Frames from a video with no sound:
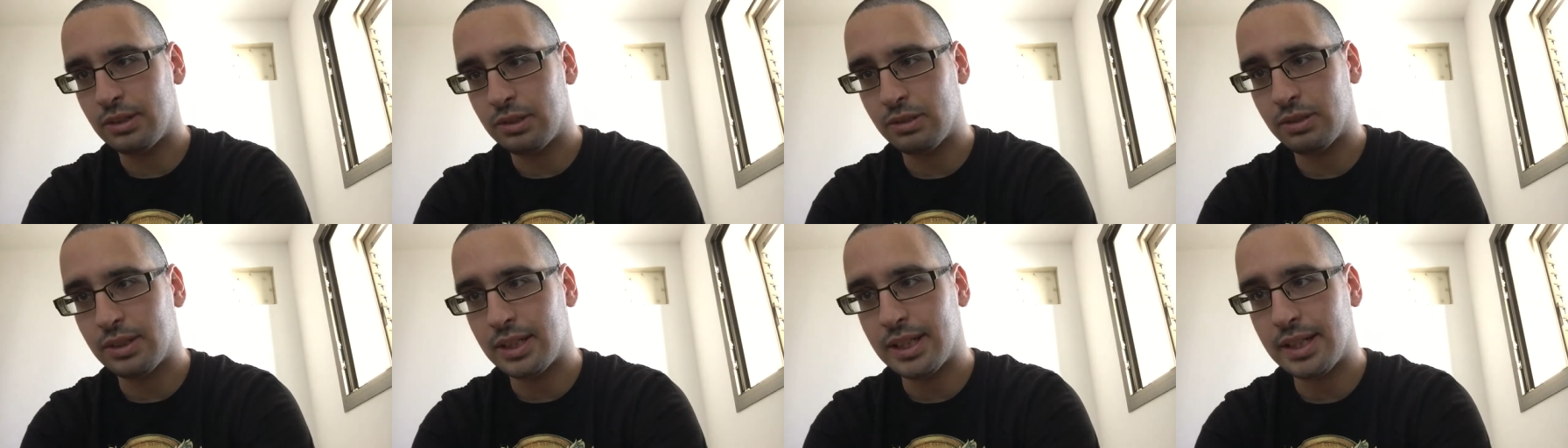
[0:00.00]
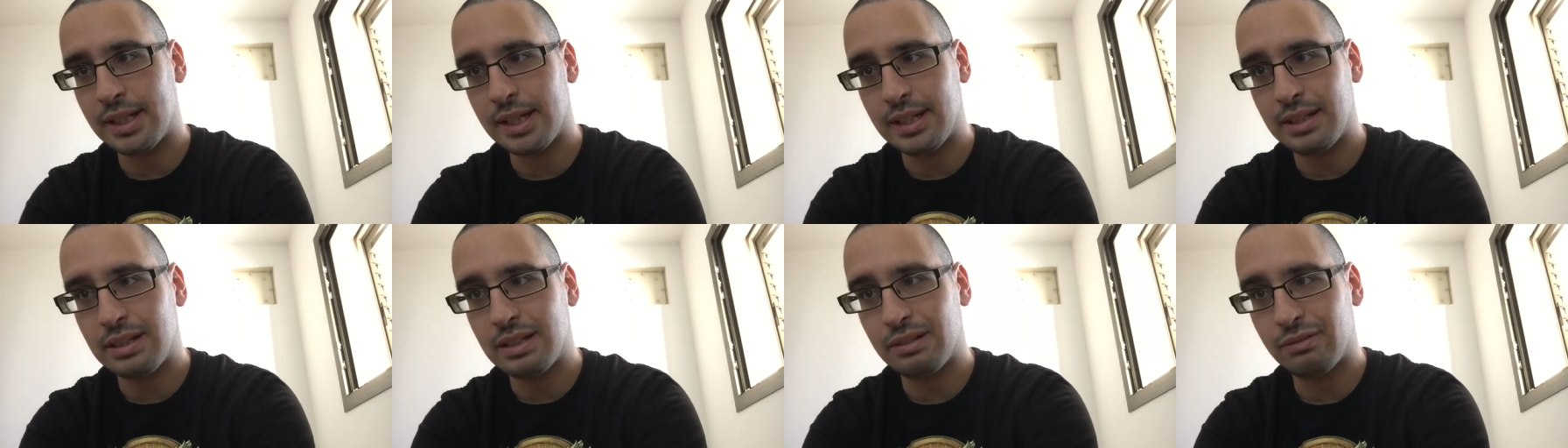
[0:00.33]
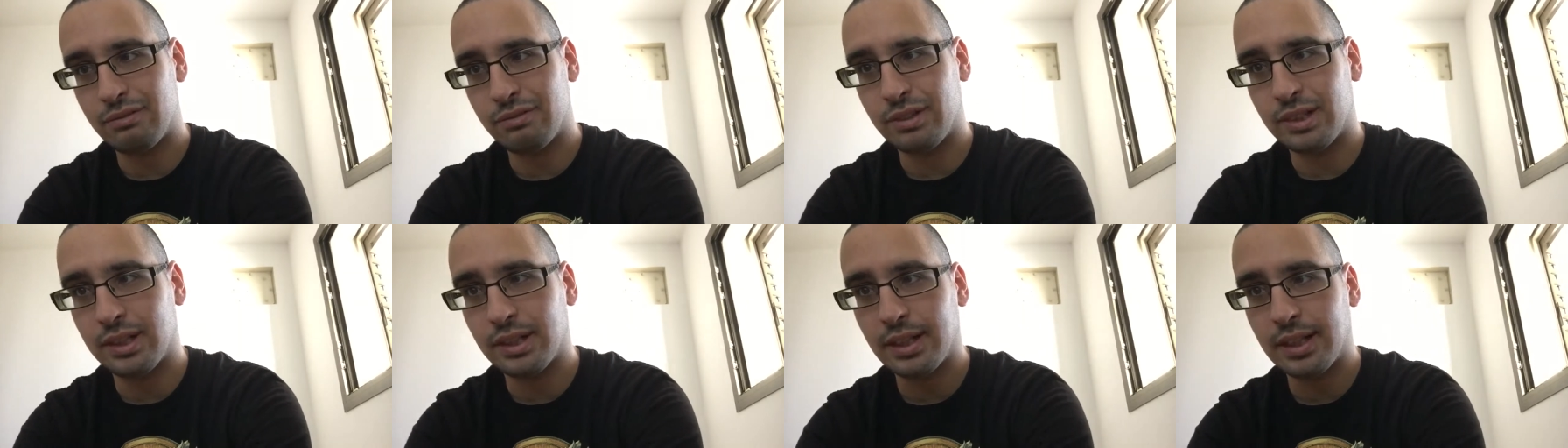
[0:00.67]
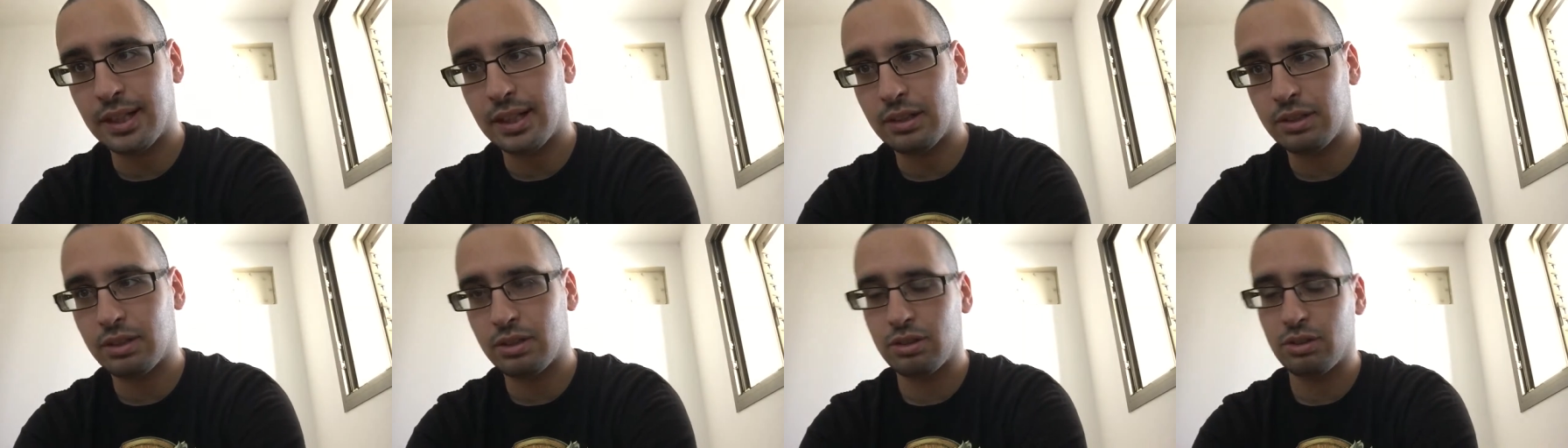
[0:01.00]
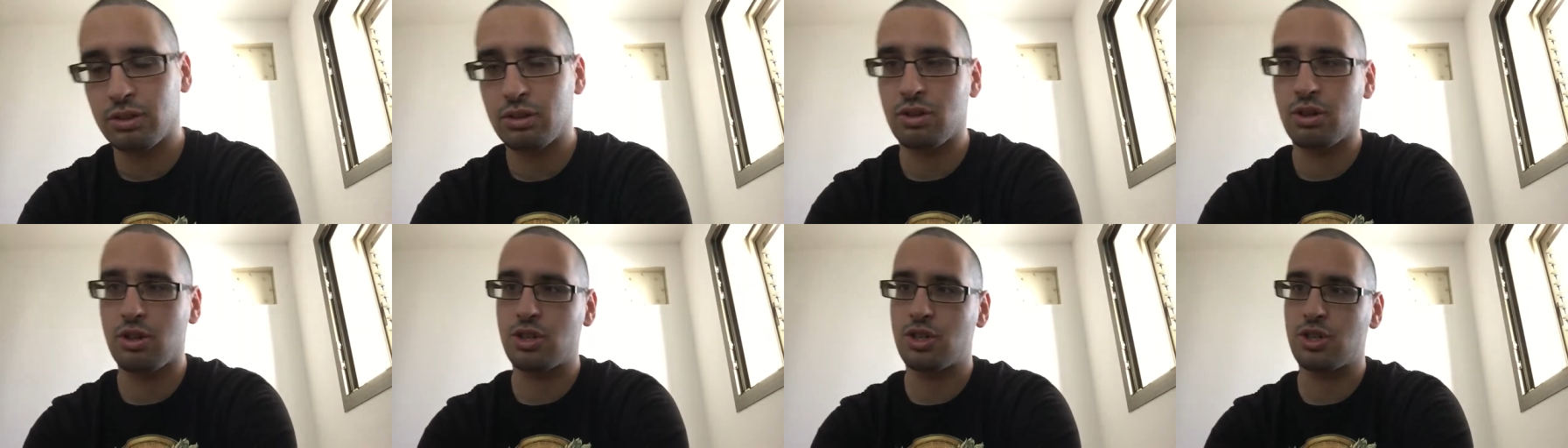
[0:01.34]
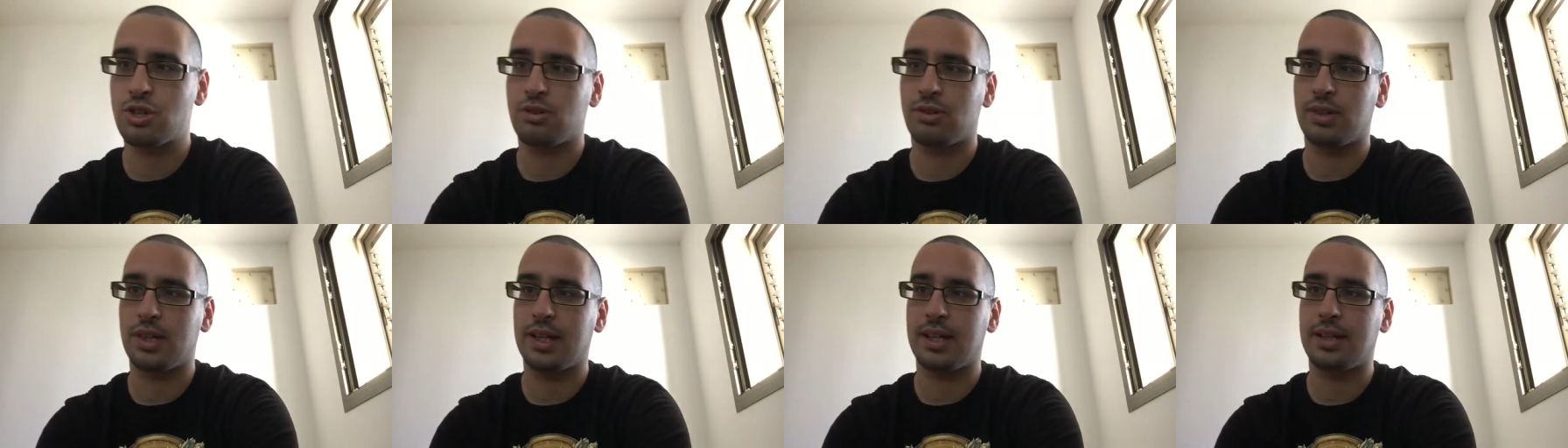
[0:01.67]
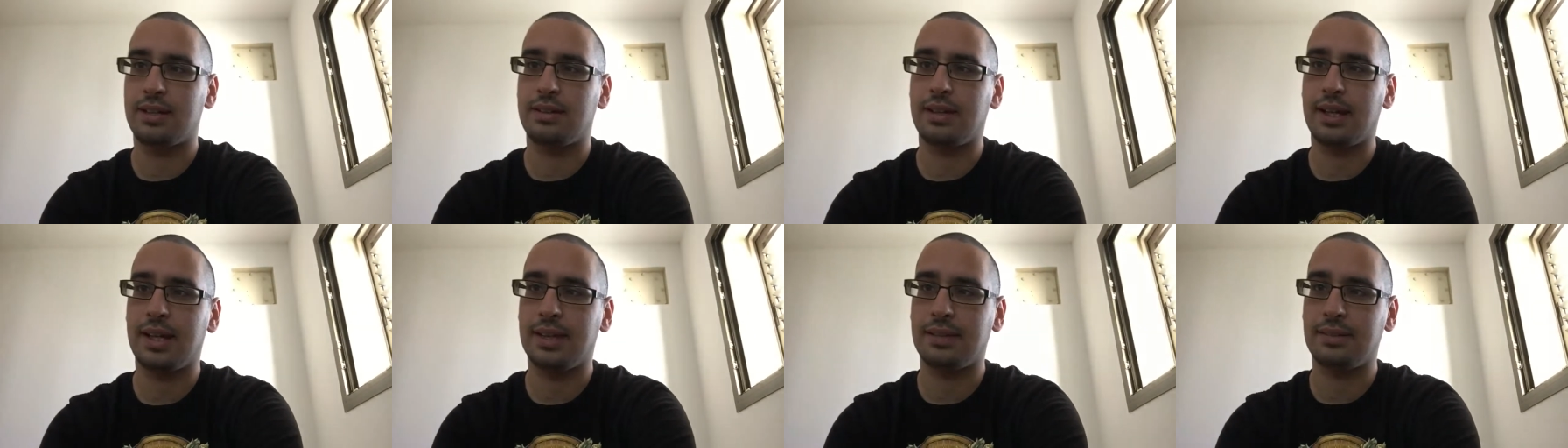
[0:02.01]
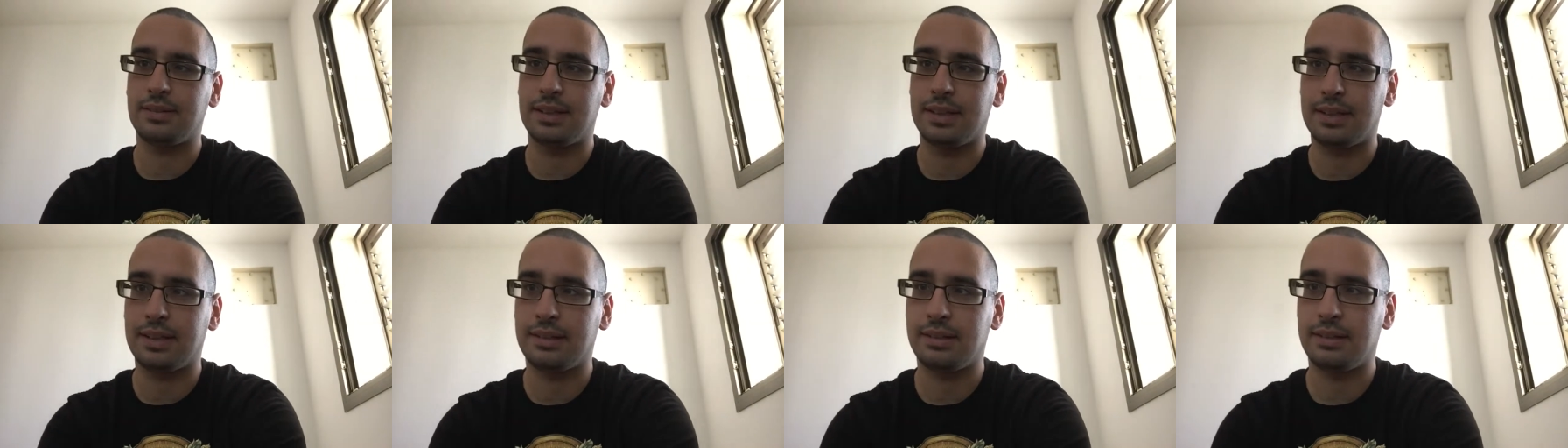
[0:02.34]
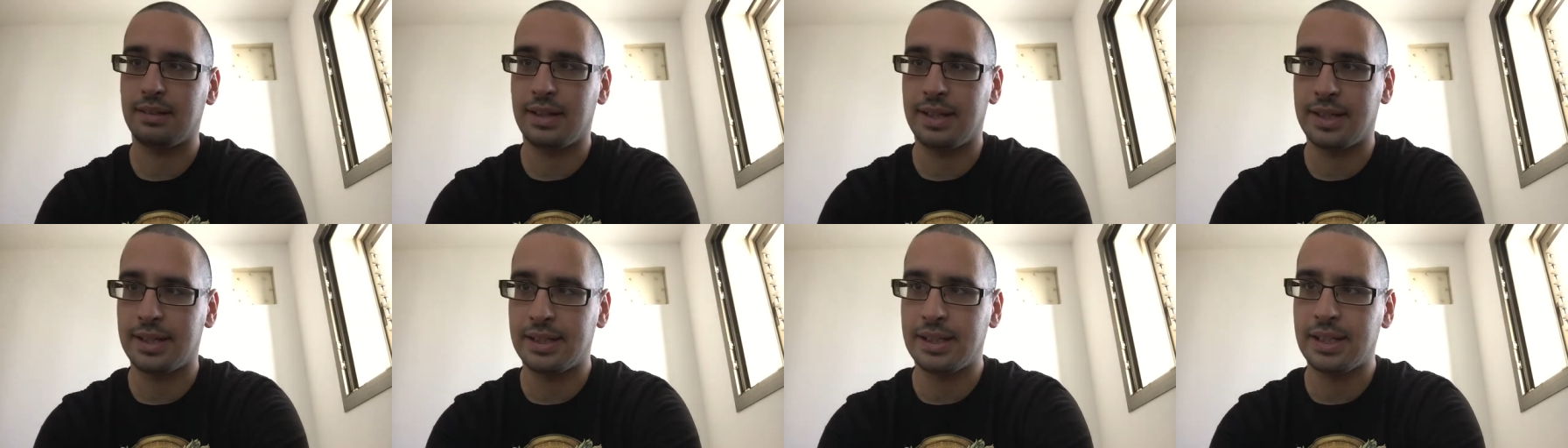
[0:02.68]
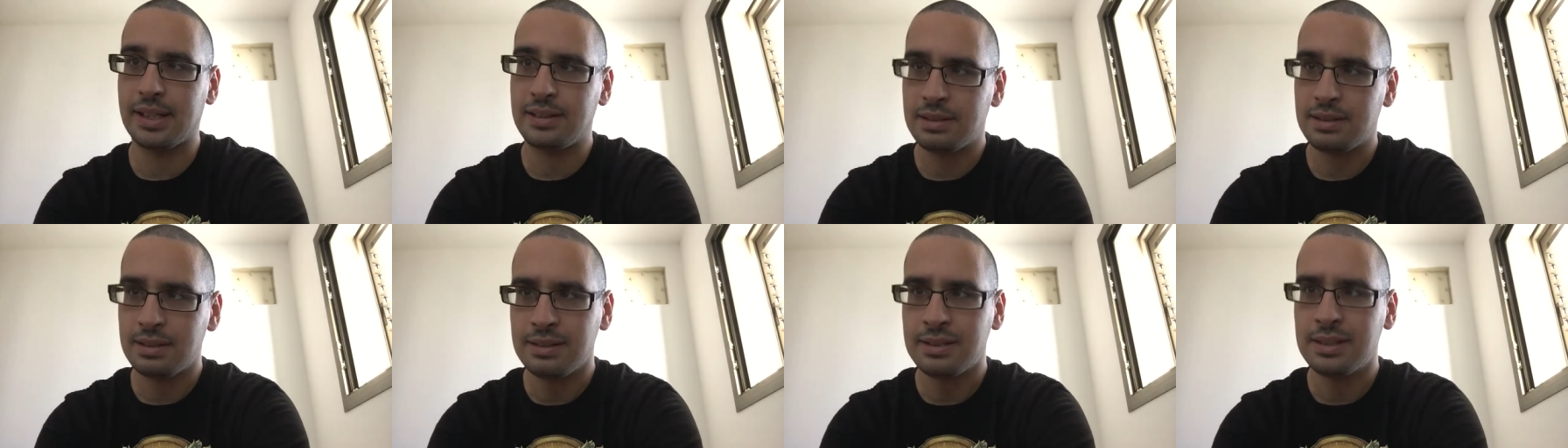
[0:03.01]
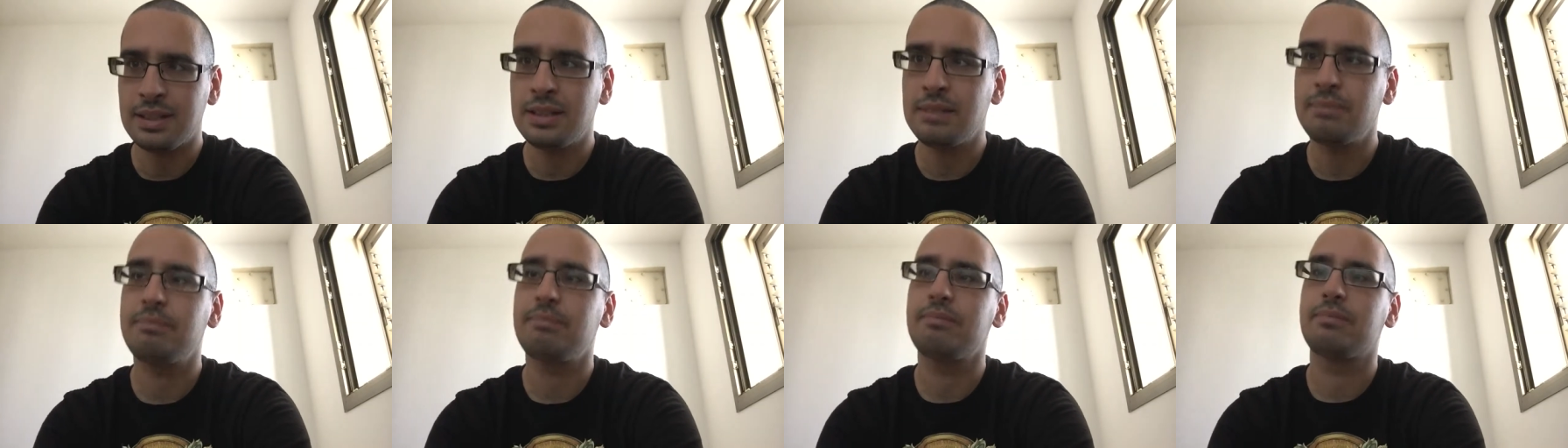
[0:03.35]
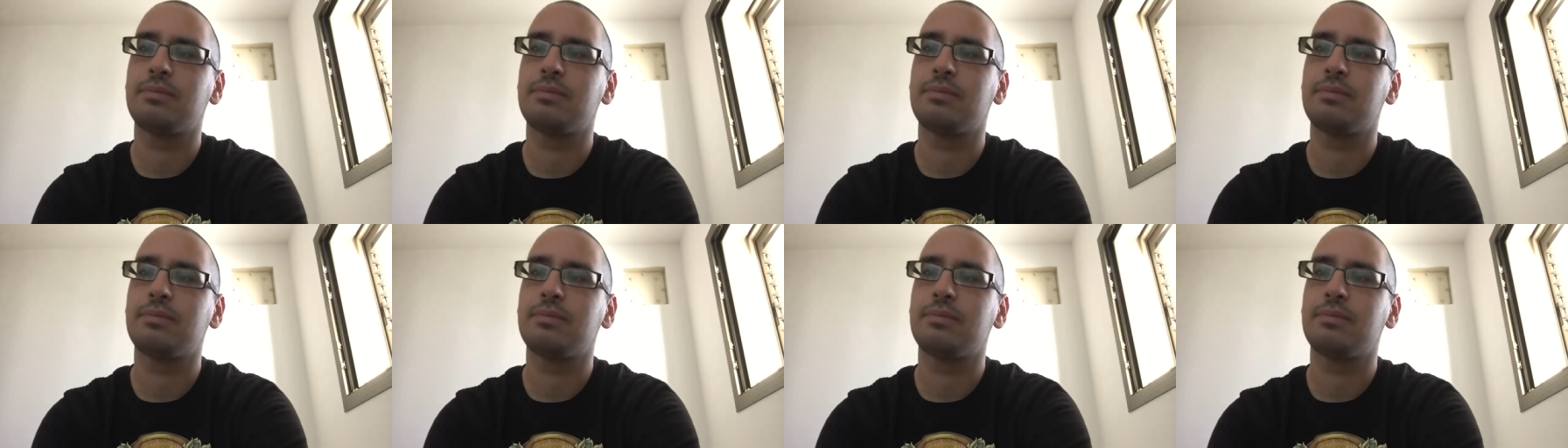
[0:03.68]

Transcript: to the native Greek culture and ethnic identity